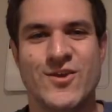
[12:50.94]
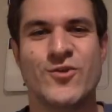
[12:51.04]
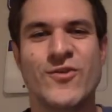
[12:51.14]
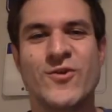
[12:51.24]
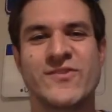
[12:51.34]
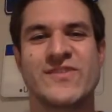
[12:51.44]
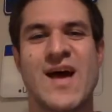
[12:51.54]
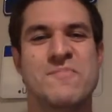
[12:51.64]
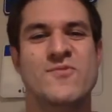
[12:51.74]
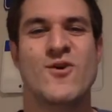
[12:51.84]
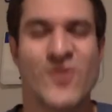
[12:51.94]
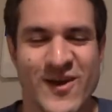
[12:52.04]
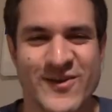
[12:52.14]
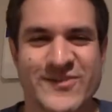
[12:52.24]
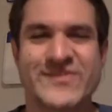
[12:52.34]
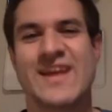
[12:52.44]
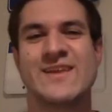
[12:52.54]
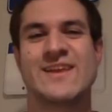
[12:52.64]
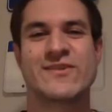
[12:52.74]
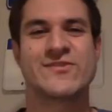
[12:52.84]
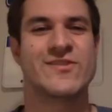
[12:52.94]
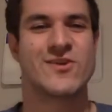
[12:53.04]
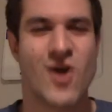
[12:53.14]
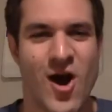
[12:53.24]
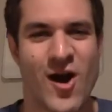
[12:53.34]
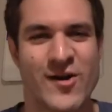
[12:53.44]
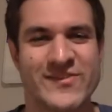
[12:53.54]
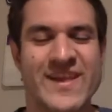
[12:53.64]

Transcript: You'll notice I'm no longer standing next to the cars,